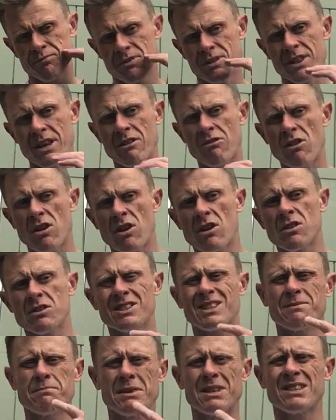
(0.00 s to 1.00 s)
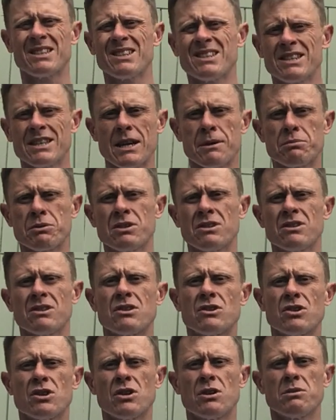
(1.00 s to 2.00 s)
there are misconceptions
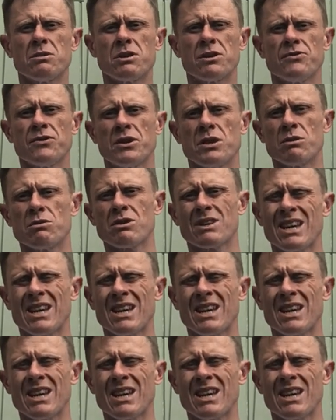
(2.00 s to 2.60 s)
in terms of, you know,